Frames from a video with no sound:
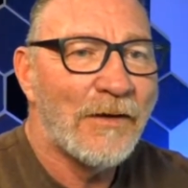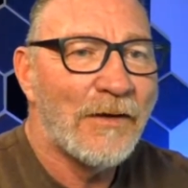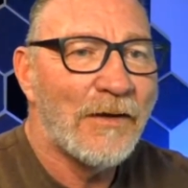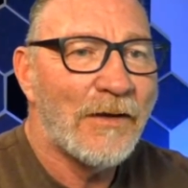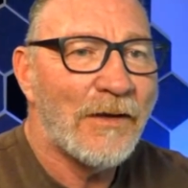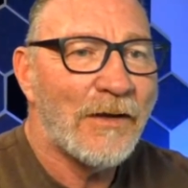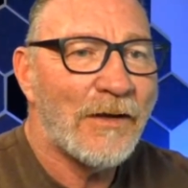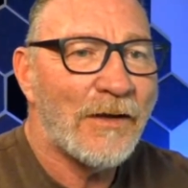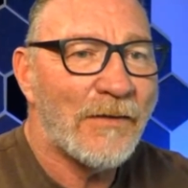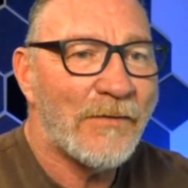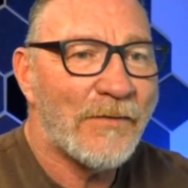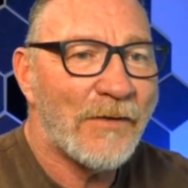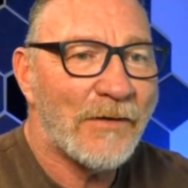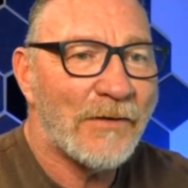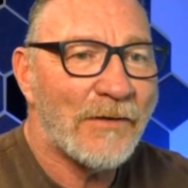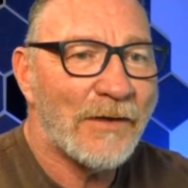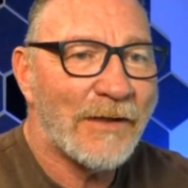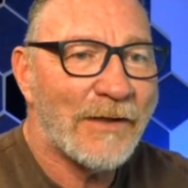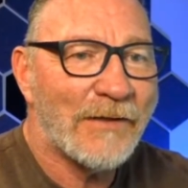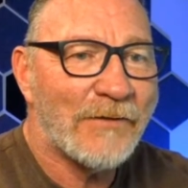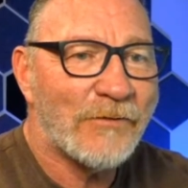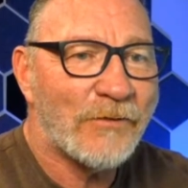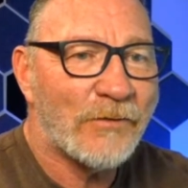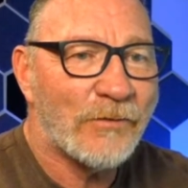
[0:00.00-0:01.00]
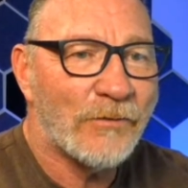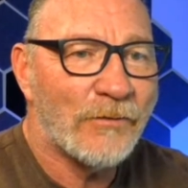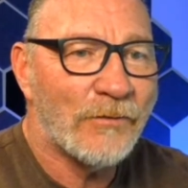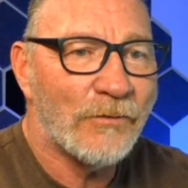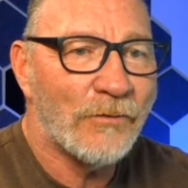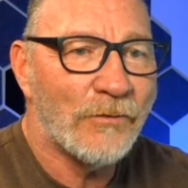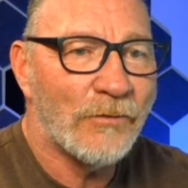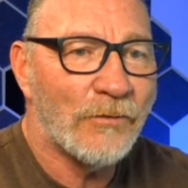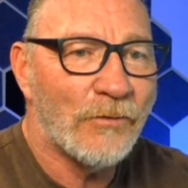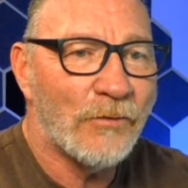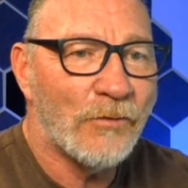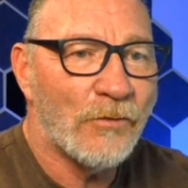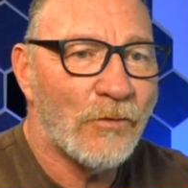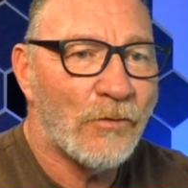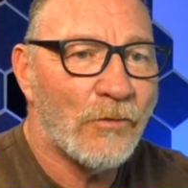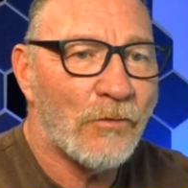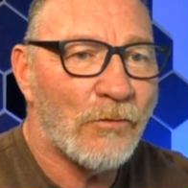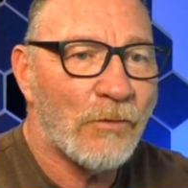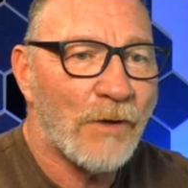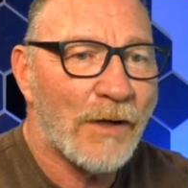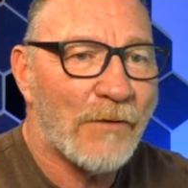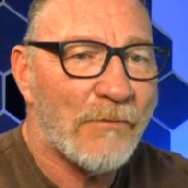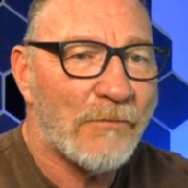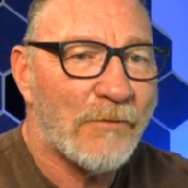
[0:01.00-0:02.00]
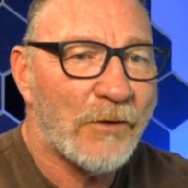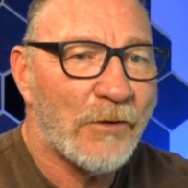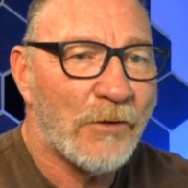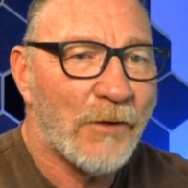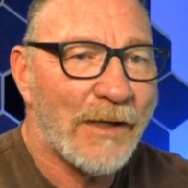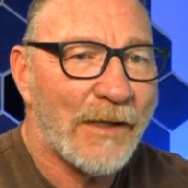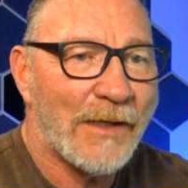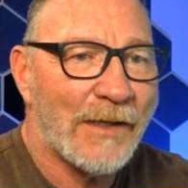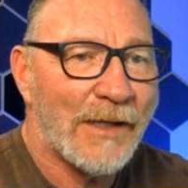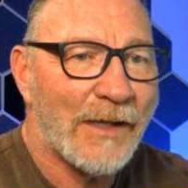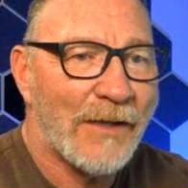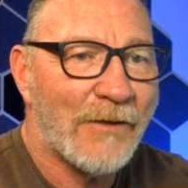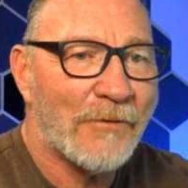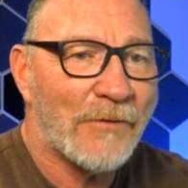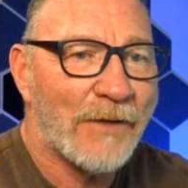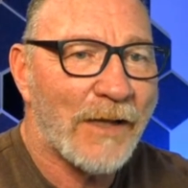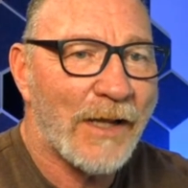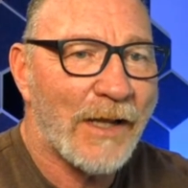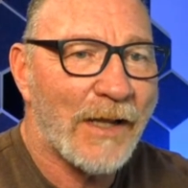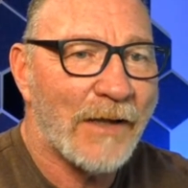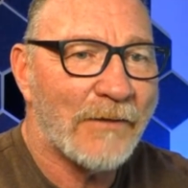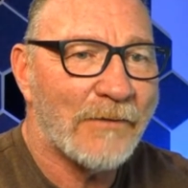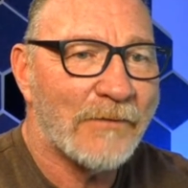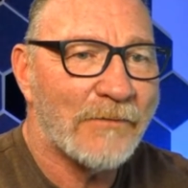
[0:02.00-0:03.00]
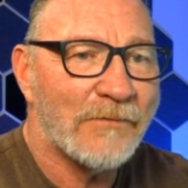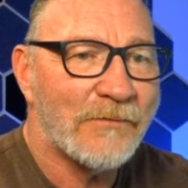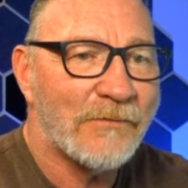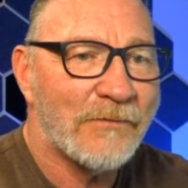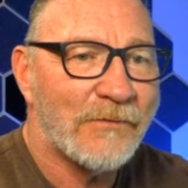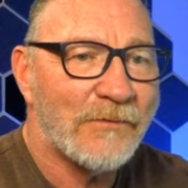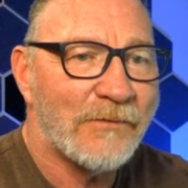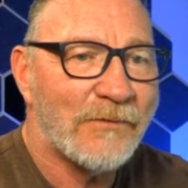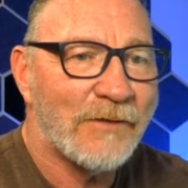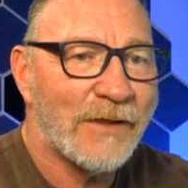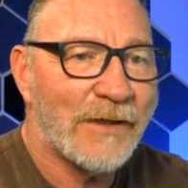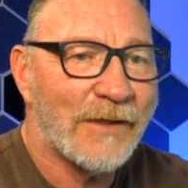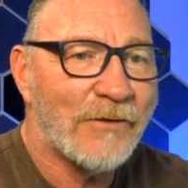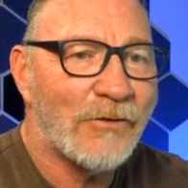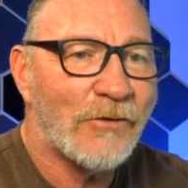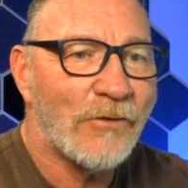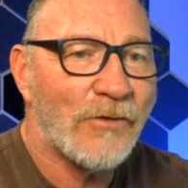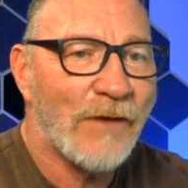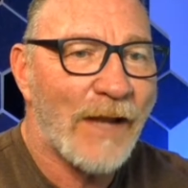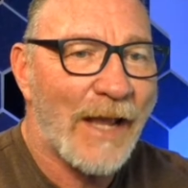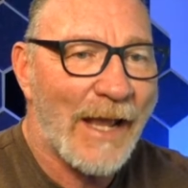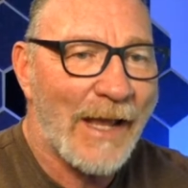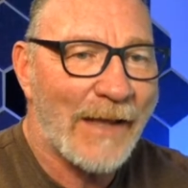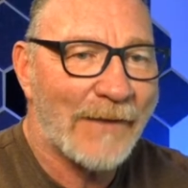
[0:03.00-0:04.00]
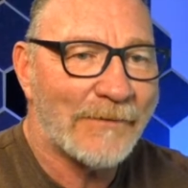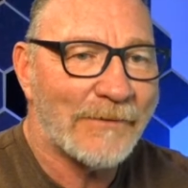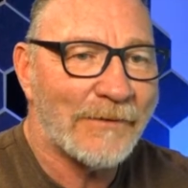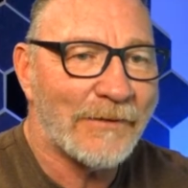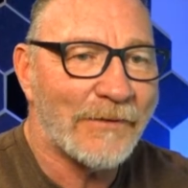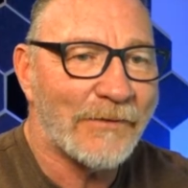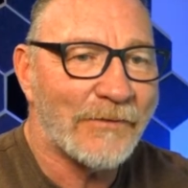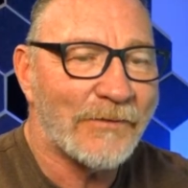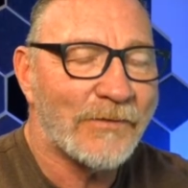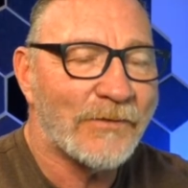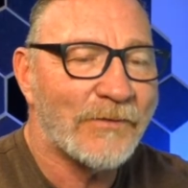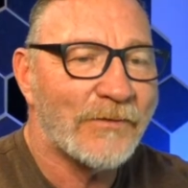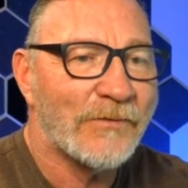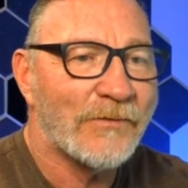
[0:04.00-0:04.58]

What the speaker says: the link to wherever you hang out at, Tinker Atlas.